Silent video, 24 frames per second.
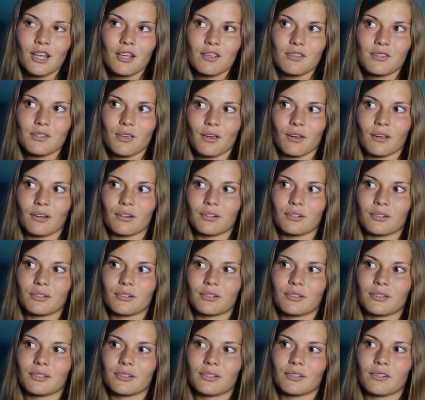So
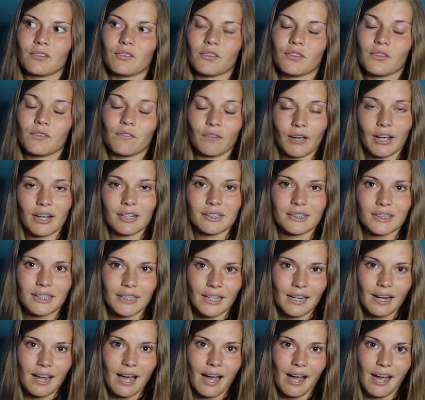the fact
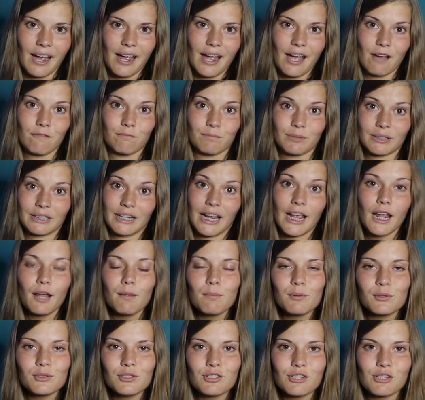that I have been
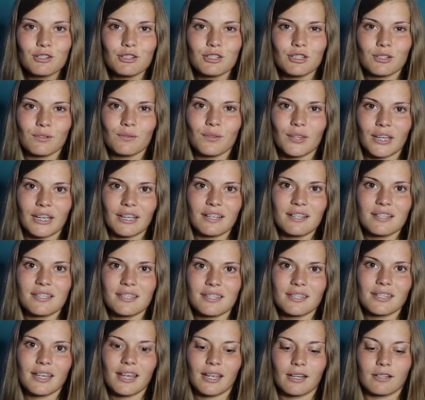able to do
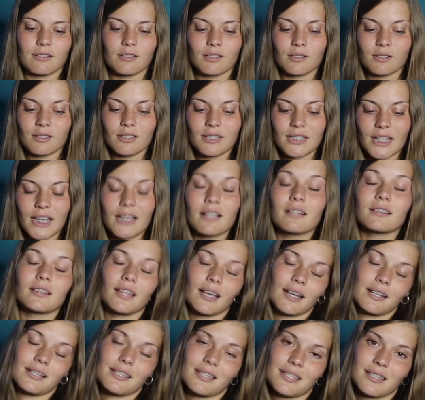this and take
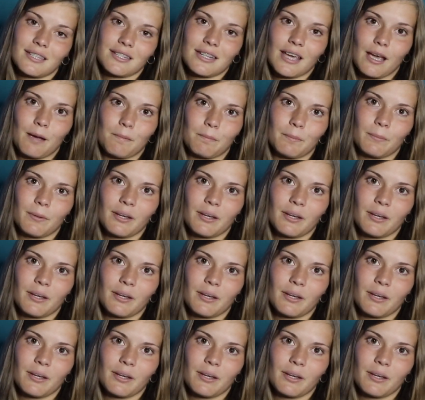that step